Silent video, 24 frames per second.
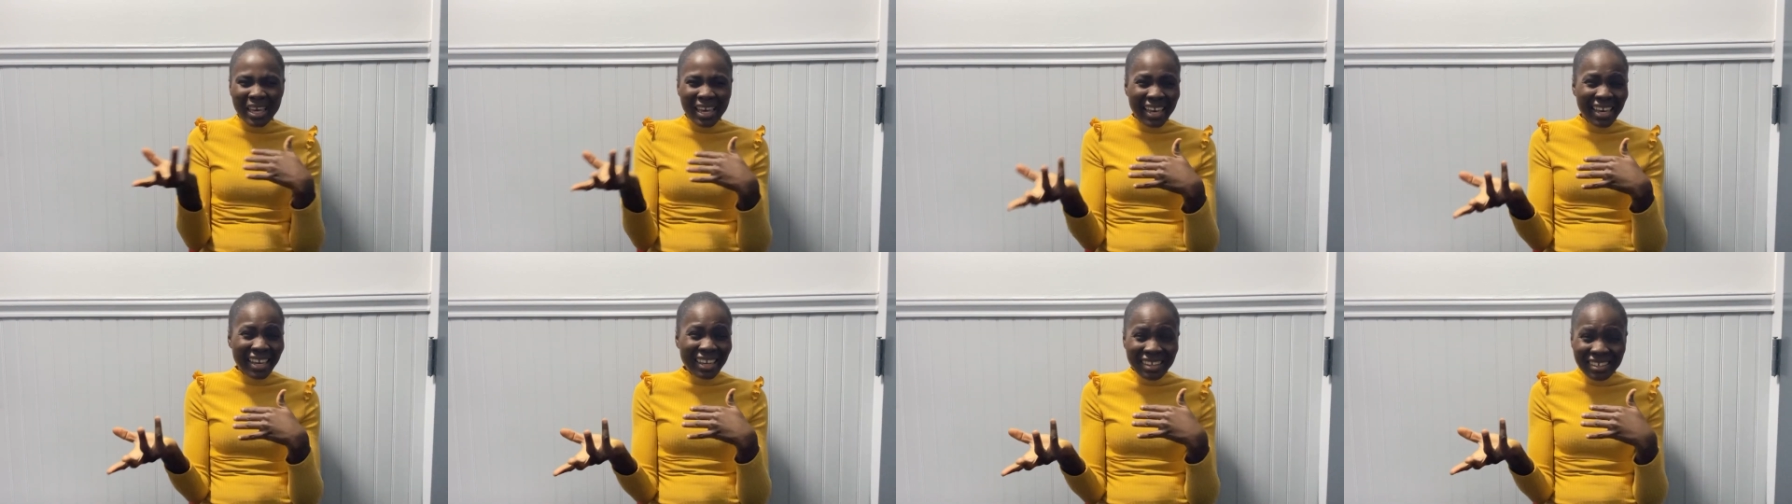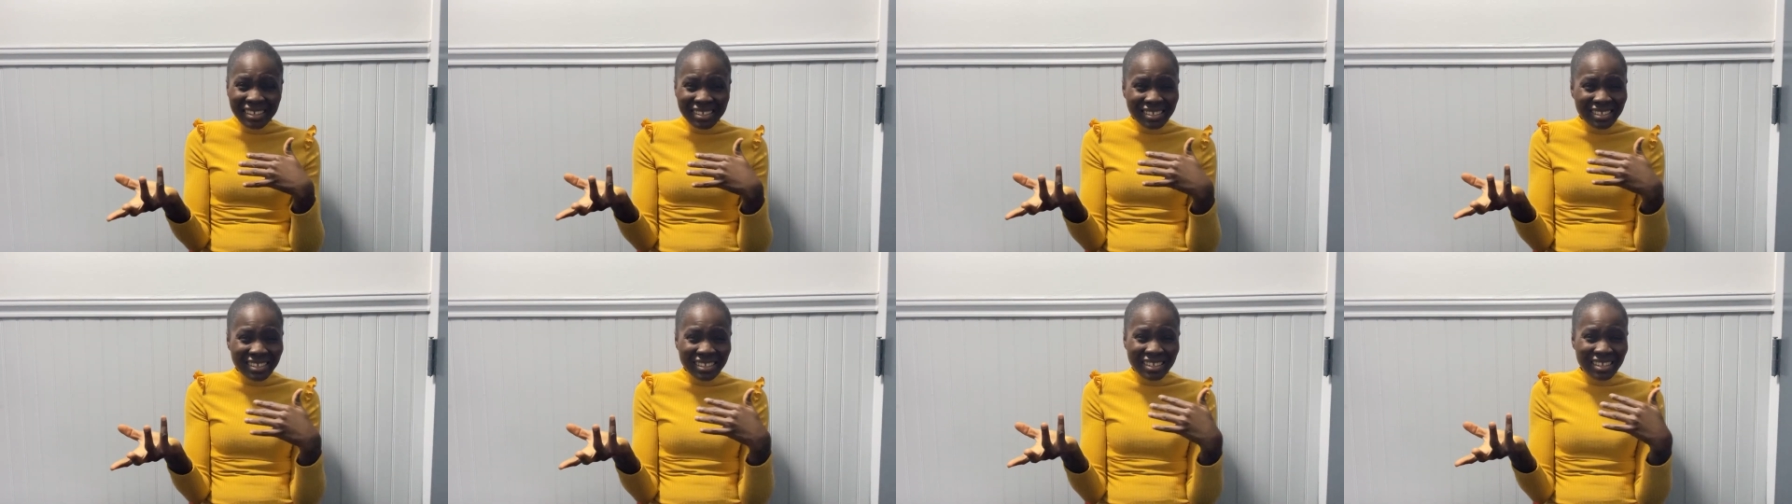
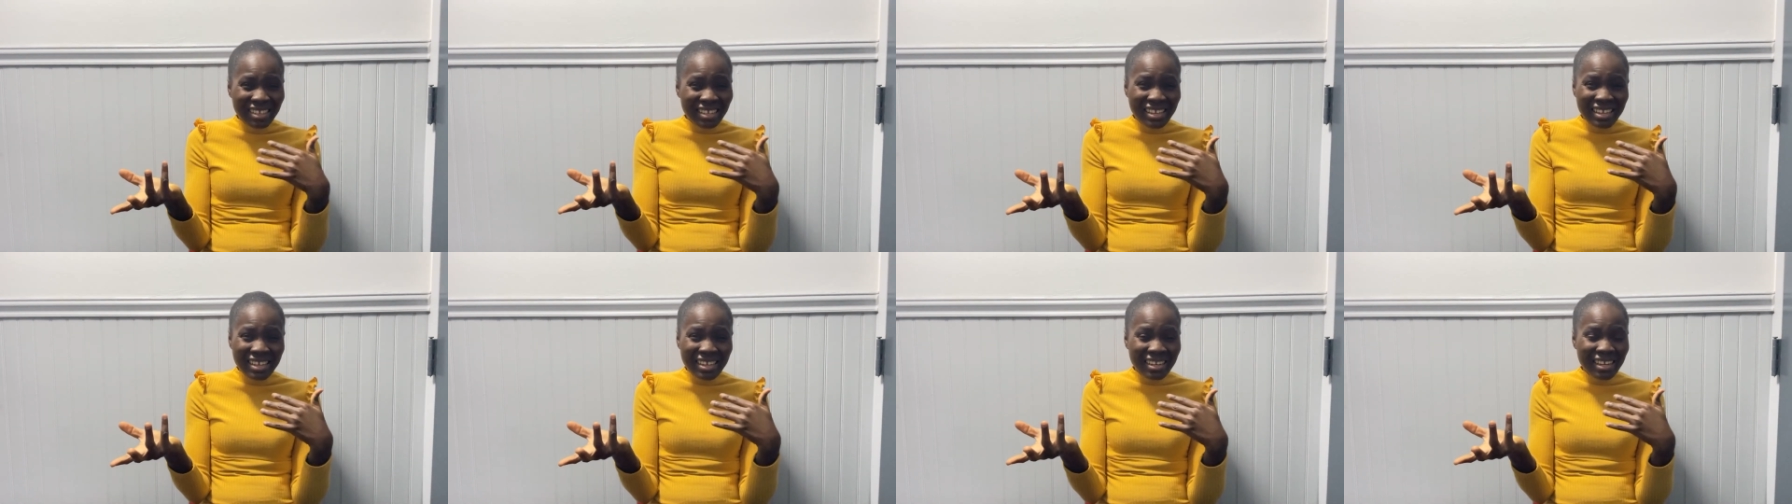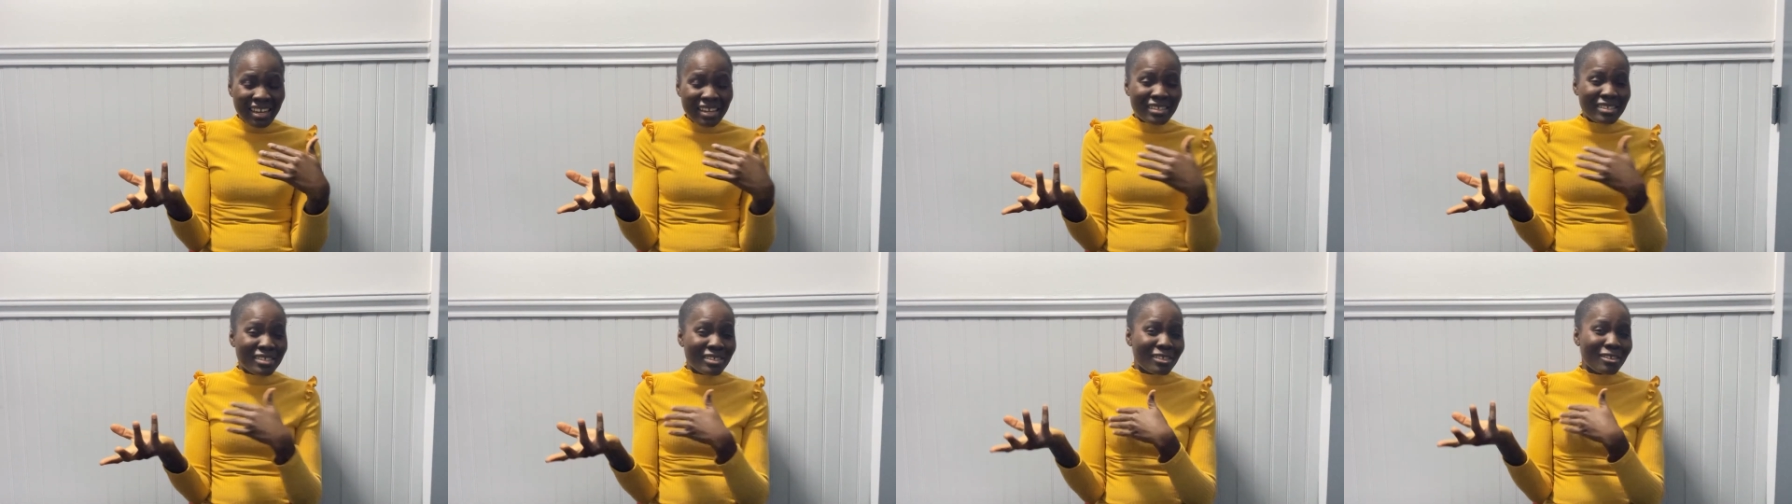earning
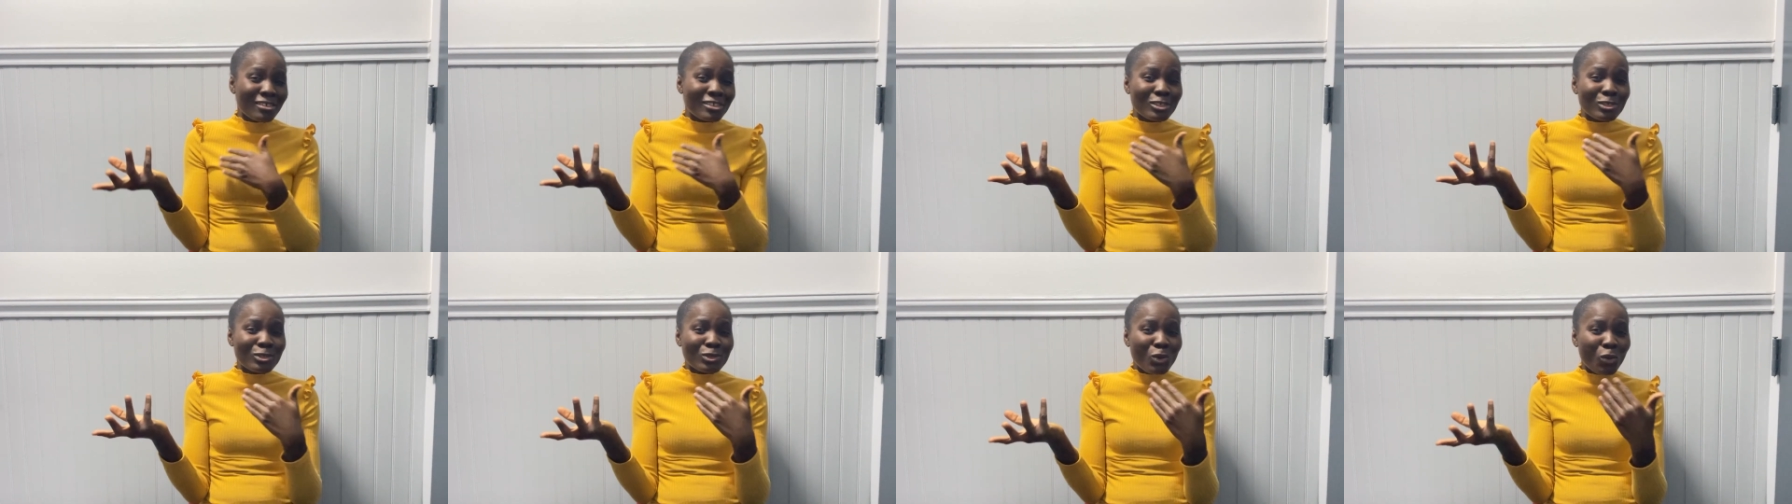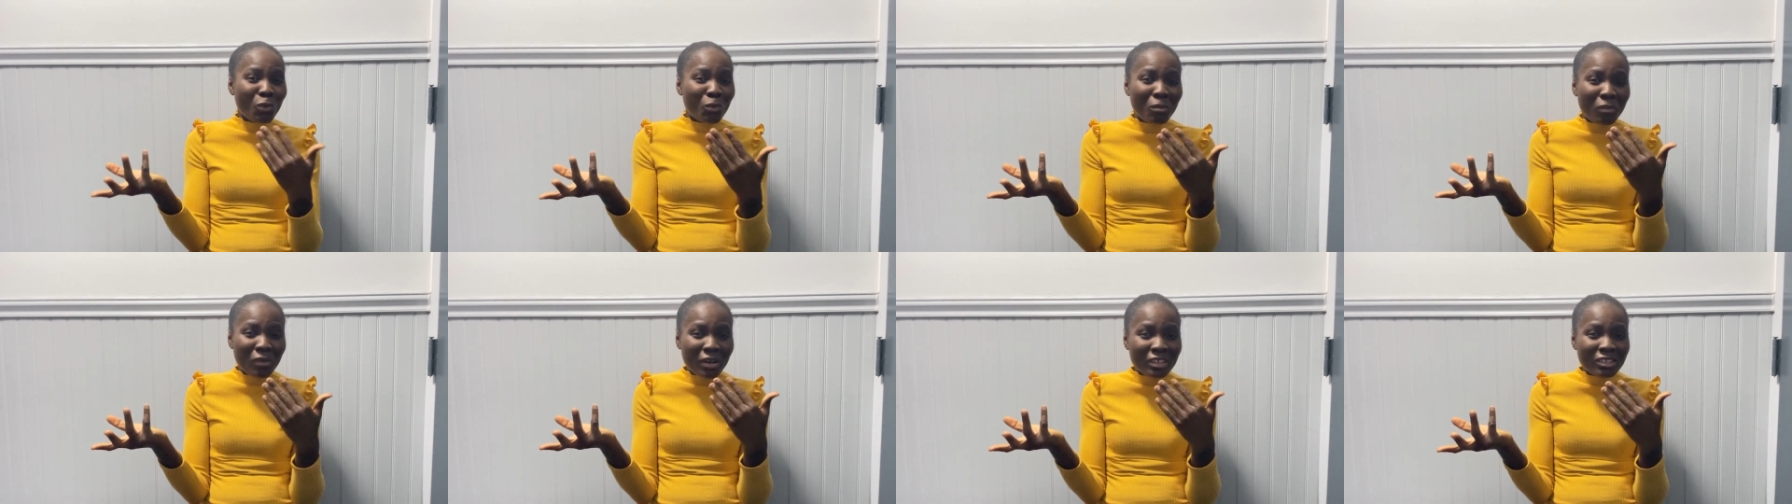and it's not
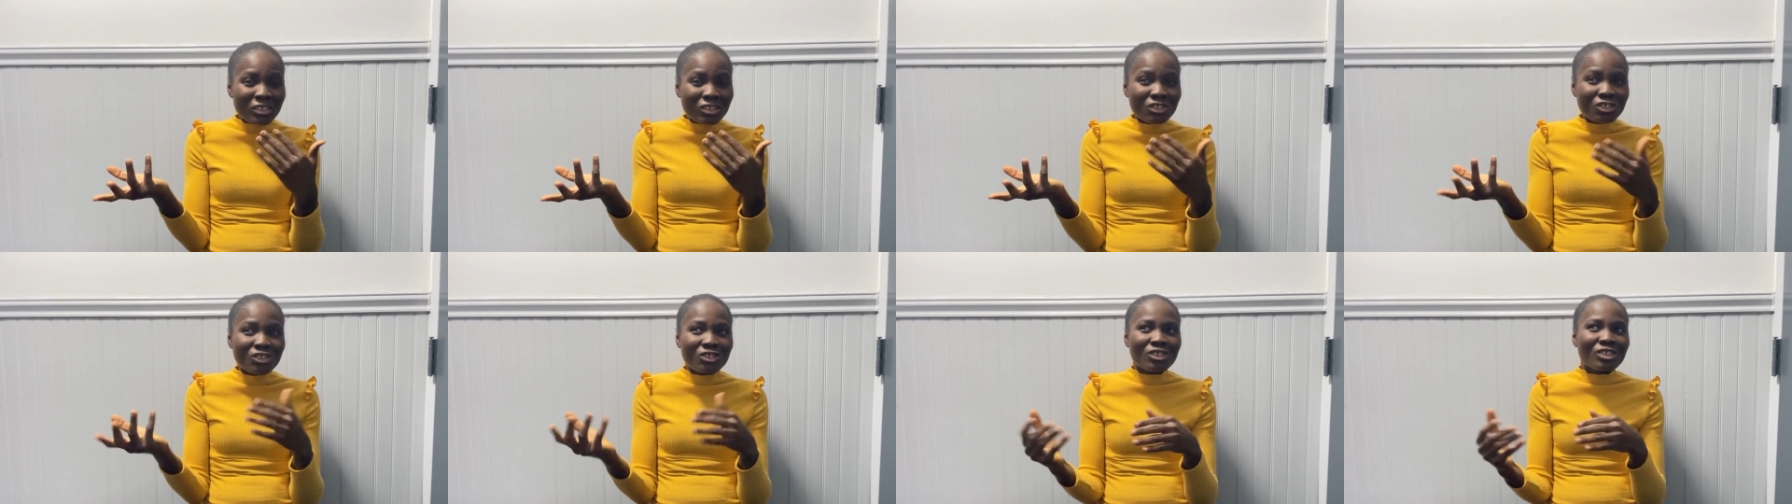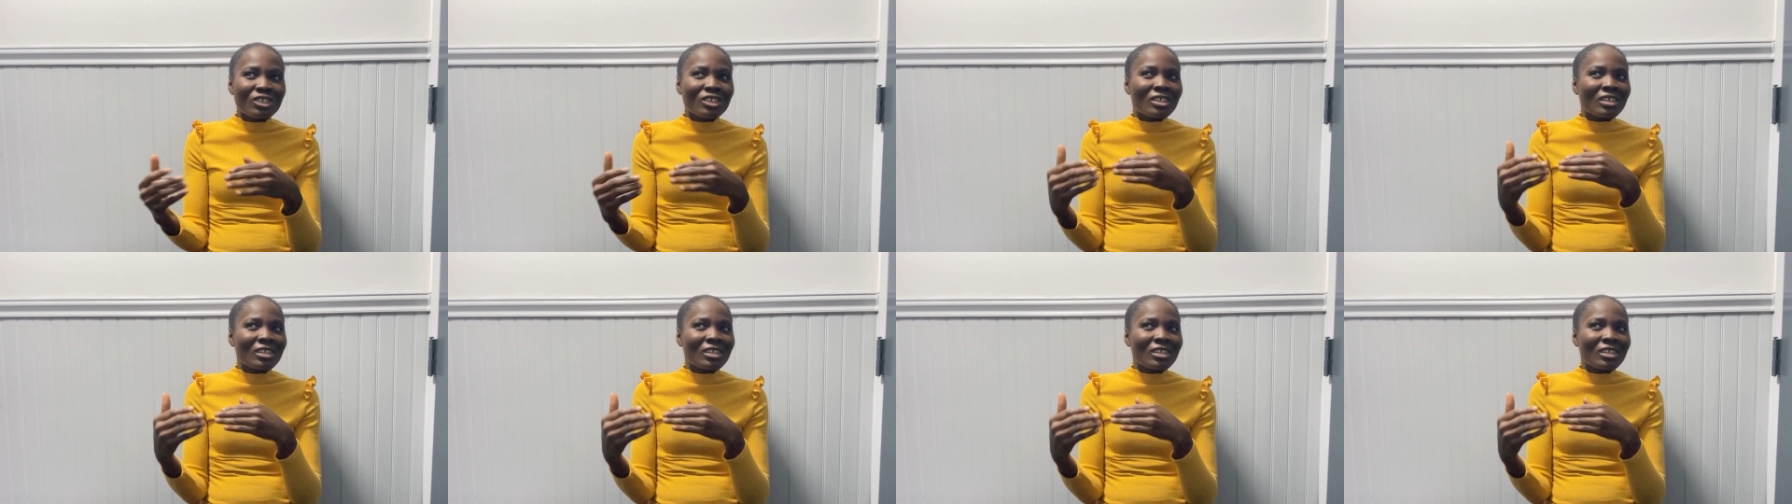so much